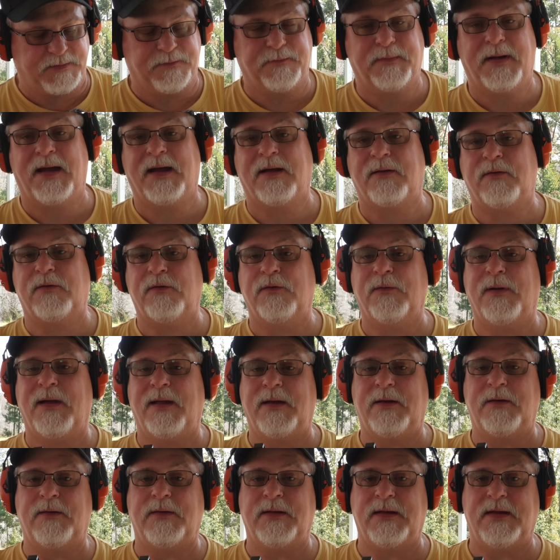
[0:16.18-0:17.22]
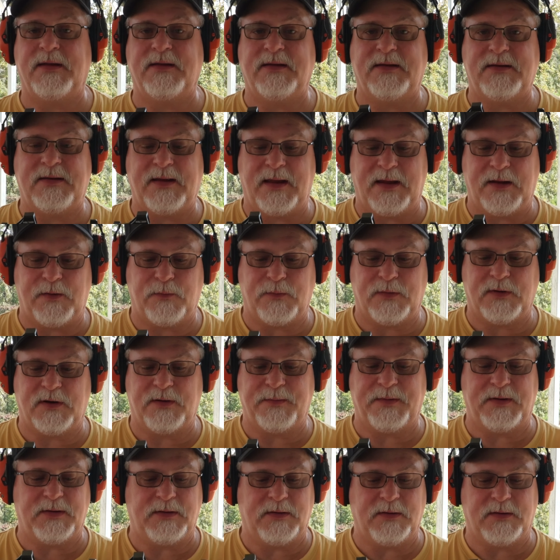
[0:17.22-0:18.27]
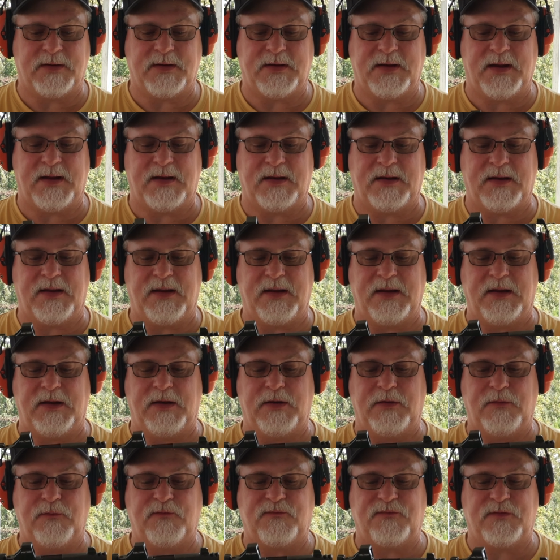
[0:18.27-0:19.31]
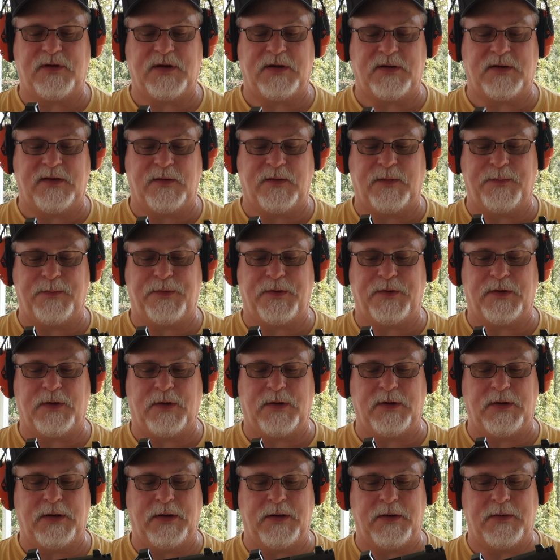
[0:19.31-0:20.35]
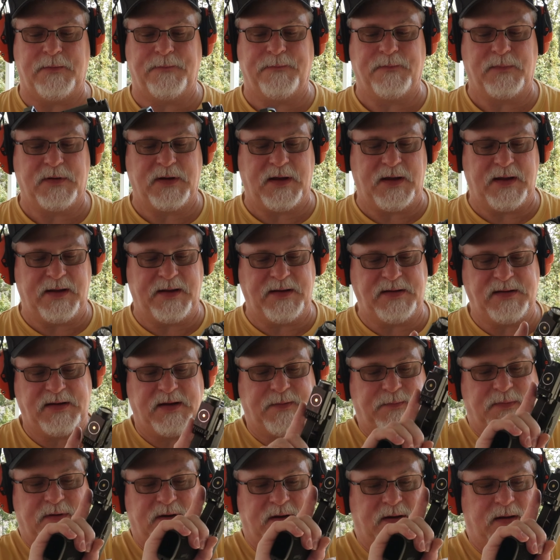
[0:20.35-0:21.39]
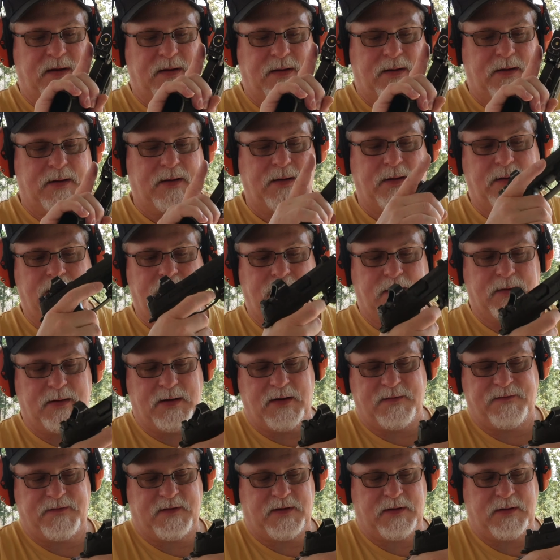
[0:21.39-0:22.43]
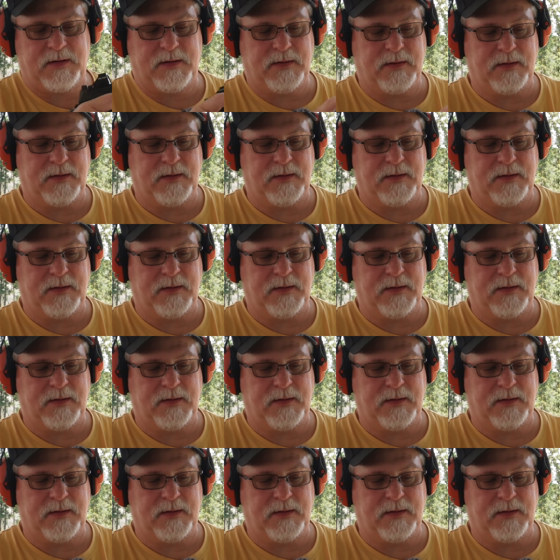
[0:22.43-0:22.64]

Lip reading: macro out here again today. We're going to be looking at a new trigger that we put on here. Okay, he's empty. Nothing.